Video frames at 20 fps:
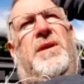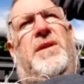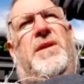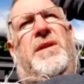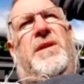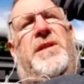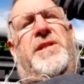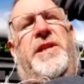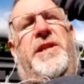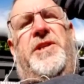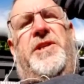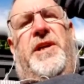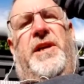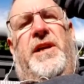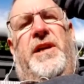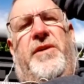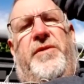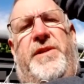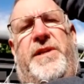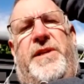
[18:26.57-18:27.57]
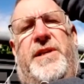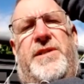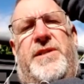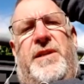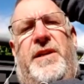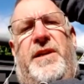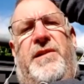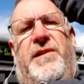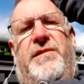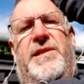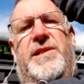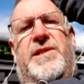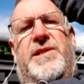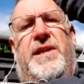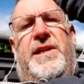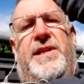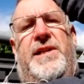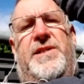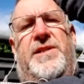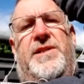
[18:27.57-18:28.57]
the teaching load doesn't increase
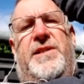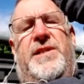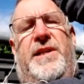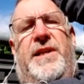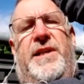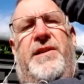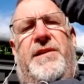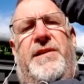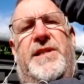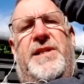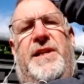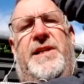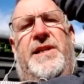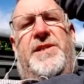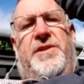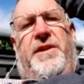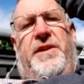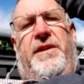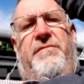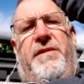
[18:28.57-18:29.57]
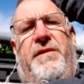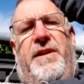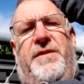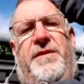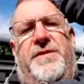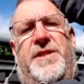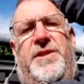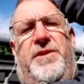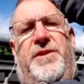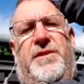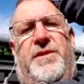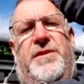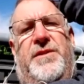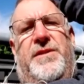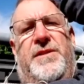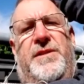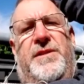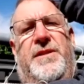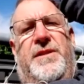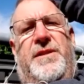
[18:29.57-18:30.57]
unless decrease unless you get rid of
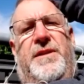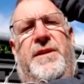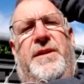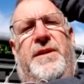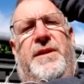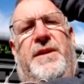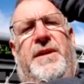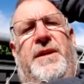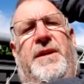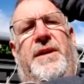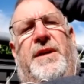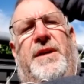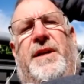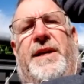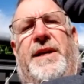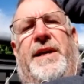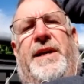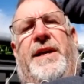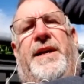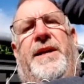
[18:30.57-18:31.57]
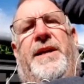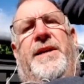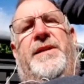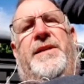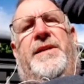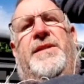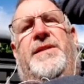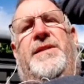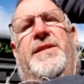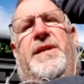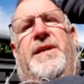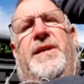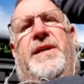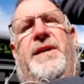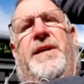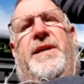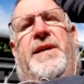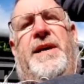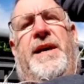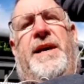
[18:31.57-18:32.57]
students, and
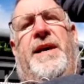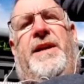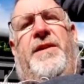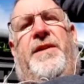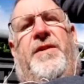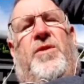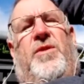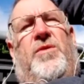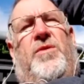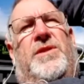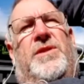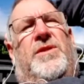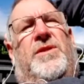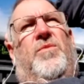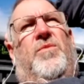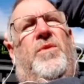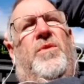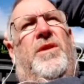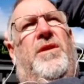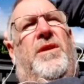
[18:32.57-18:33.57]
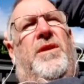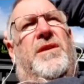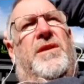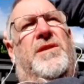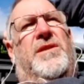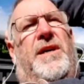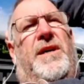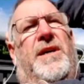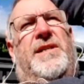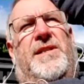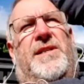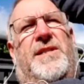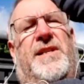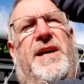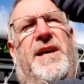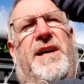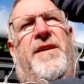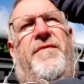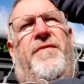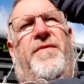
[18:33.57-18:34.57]
uh, and of course with a tighter
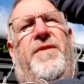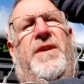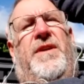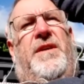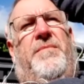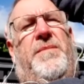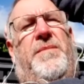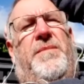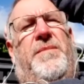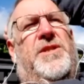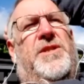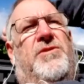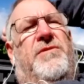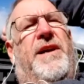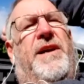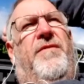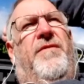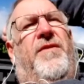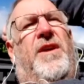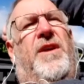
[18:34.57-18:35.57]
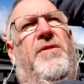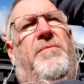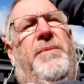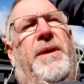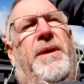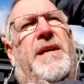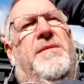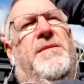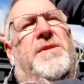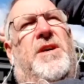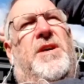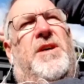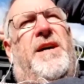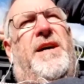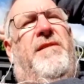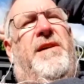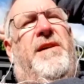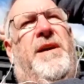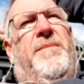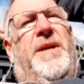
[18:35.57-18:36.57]
staff, the administrative load becomes
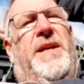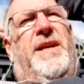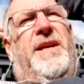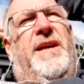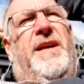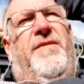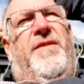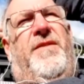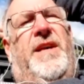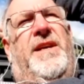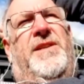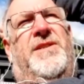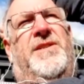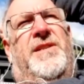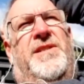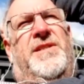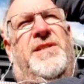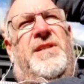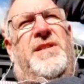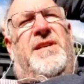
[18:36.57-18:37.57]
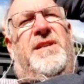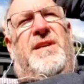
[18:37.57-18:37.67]
higher. I mean, everything just